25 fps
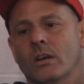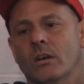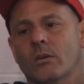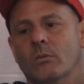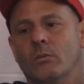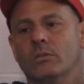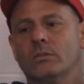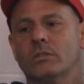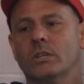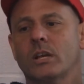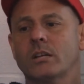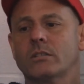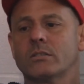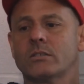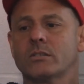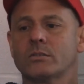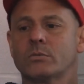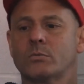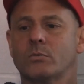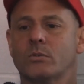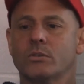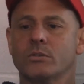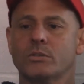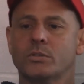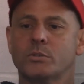Well, Texas
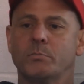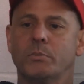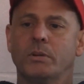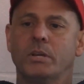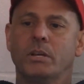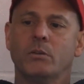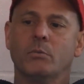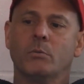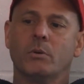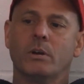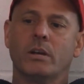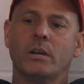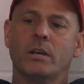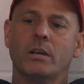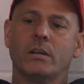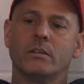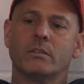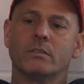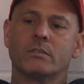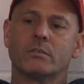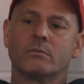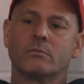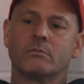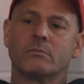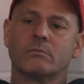World Speedway
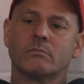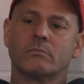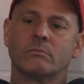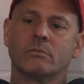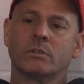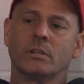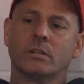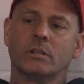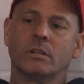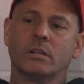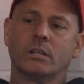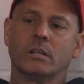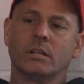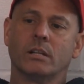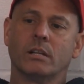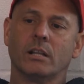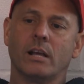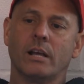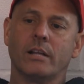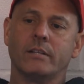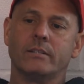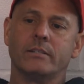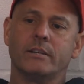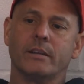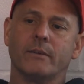is really a
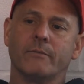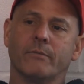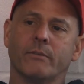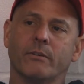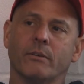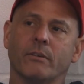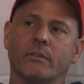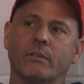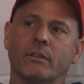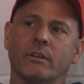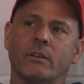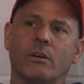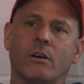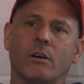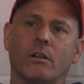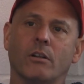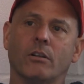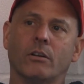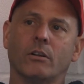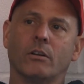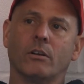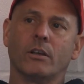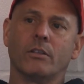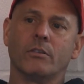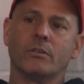lot different than all
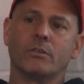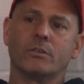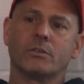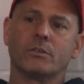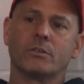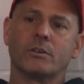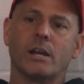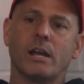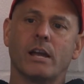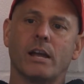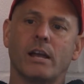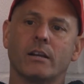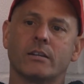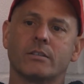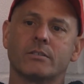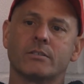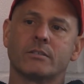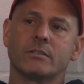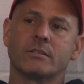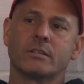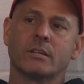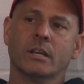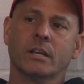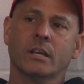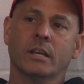our other
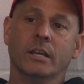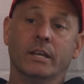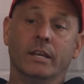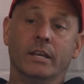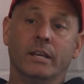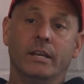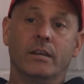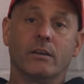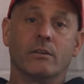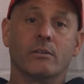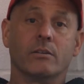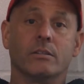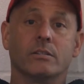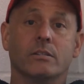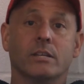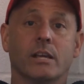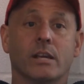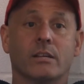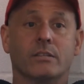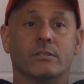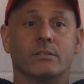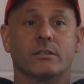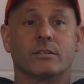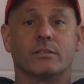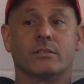tracks here in
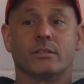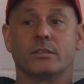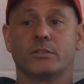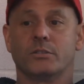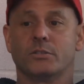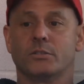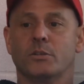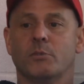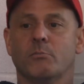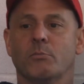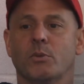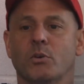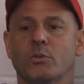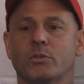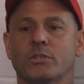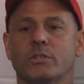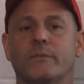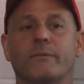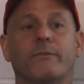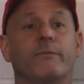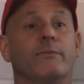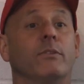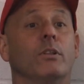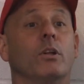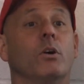Texas. It's the most
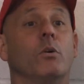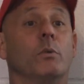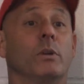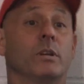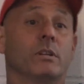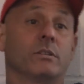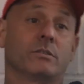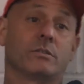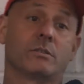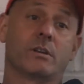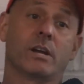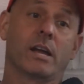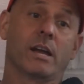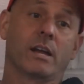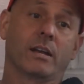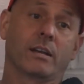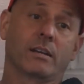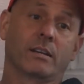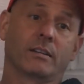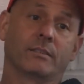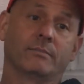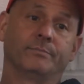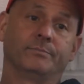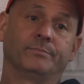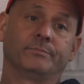flowing track.
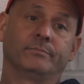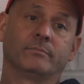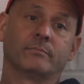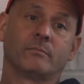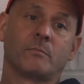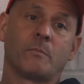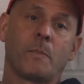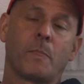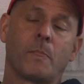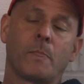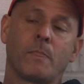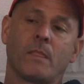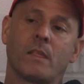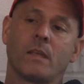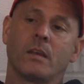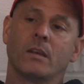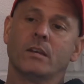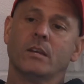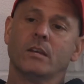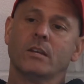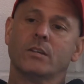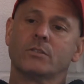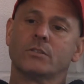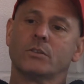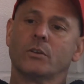
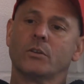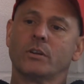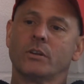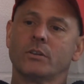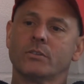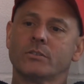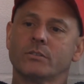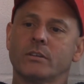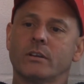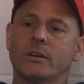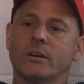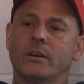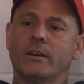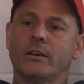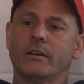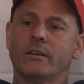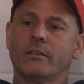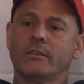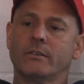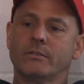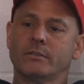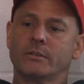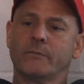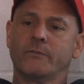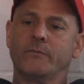So there's
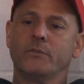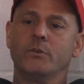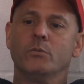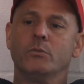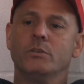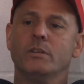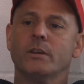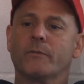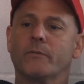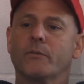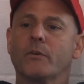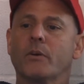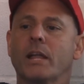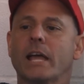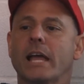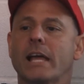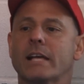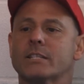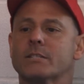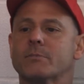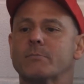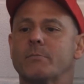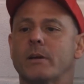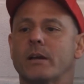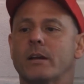a few different
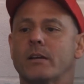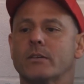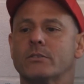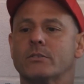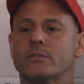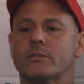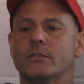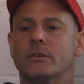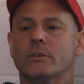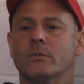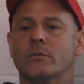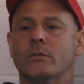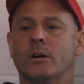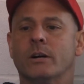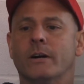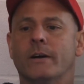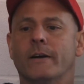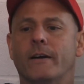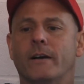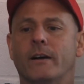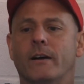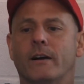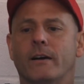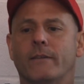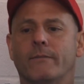aspects to
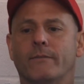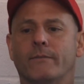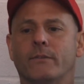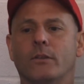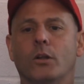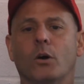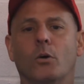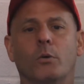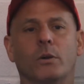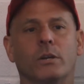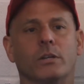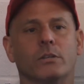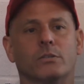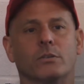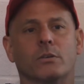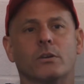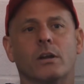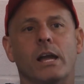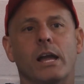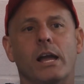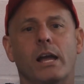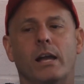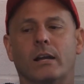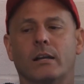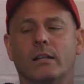a flowing
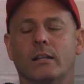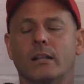track